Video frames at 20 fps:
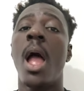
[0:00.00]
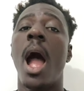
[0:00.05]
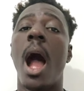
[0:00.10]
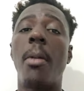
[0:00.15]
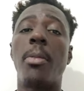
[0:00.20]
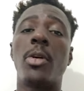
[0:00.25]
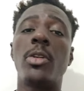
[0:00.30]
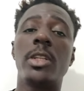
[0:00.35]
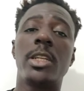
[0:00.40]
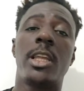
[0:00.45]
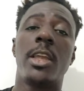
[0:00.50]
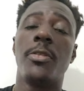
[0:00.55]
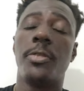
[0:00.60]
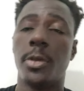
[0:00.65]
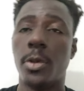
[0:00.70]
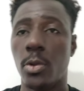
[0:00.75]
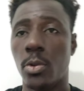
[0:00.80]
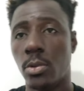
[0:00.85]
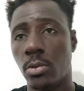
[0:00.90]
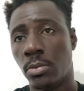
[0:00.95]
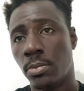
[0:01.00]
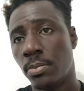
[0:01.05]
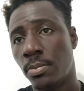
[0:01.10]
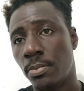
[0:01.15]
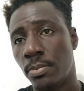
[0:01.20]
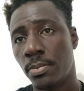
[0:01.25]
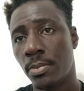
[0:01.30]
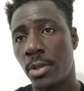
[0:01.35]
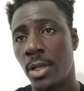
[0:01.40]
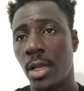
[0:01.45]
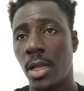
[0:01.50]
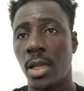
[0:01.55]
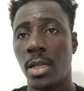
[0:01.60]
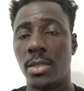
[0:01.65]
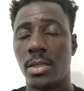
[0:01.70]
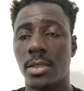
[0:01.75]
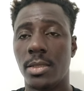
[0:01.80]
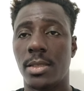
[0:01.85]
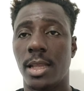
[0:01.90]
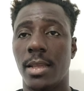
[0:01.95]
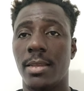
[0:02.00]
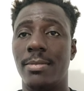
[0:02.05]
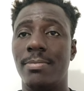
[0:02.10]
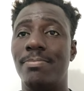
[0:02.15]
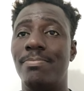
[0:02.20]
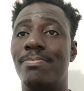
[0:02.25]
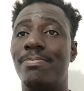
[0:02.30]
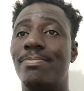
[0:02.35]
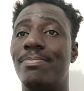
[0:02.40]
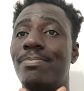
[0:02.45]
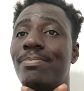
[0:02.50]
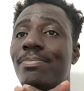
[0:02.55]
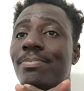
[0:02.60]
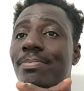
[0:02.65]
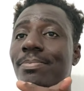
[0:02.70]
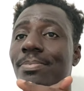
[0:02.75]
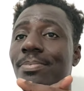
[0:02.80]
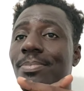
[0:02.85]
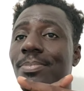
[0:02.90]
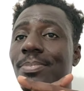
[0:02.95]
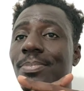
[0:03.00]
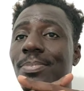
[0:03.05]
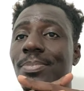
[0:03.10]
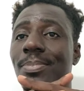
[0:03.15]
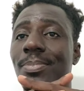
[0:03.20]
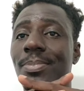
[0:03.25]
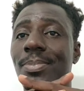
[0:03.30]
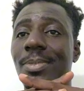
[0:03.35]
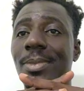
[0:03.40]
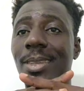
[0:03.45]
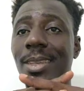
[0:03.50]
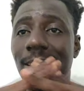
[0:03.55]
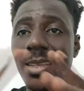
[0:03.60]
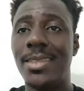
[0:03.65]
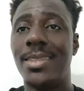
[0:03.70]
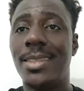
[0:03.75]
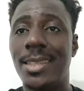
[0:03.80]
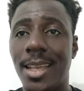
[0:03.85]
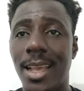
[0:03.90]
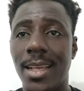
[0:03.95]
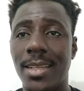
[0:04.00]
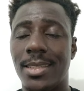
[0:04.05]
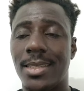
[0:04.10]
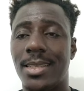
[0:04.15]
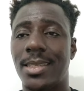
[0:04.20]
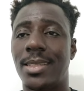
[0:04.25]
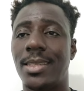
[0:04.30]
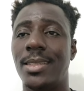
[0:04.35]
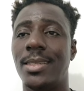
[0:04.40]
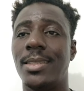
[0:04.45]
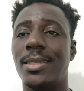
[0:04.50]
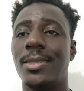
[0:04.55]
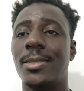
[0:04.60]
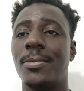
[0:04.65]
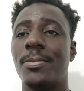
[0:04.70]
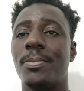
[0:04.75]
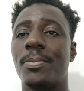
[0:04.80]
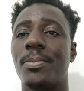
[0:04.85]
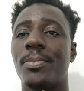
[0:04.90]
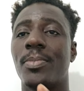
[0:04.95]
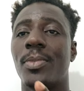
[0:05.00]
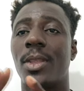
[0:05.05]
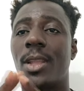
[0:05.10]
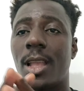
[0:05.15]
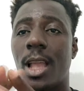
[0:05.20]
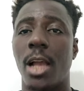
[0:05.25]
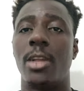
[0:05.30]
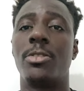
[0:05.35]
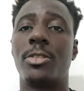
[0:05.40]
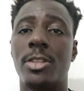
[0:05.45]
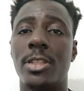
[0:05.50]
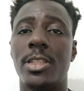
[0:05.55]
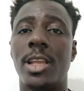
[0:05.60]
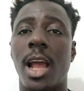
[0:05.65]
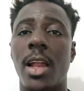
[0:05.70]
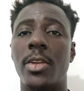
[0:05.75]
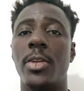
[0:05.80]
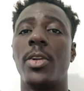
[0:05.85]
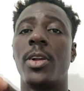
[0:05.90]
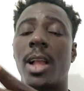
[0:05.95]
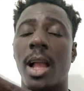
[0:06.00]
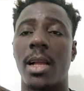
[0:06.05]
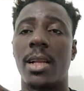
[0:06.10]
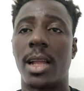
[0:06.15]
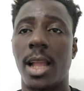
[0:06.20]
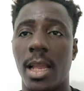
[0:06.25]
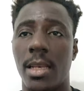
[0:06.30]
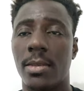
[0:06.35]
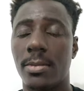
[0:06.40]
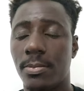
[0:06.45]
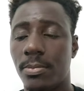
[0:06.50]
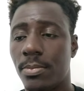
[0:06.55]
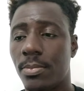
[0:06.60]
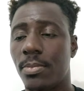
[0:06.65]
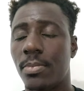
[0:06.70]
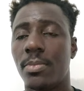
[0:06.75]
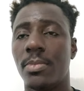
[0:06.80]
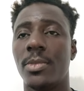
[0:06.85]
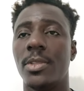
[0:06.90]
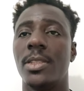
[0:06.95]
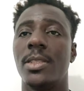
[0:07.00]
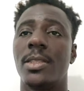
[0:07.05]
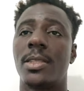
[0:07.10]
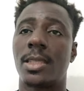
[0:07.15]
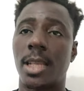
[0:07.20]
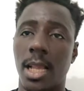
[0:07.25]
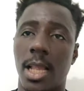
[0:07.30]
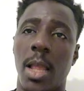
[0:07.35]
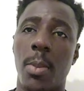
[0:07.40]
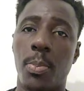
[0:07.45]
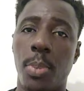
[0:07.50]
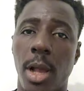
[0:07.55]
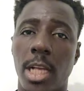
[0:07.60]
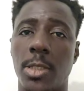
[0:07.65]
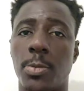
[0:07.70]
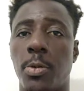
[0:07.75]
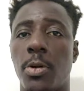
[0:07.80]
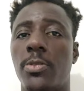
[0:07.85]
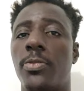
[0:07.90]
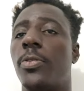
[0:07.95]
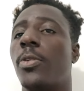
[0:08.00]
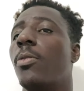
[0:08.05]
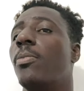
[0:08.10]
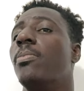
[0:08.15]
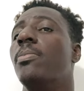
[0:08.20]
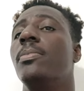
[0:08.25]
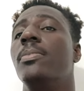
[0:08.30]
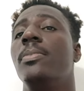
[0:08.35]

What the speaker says: I'm going to give you the easiest country that you can get second passport from.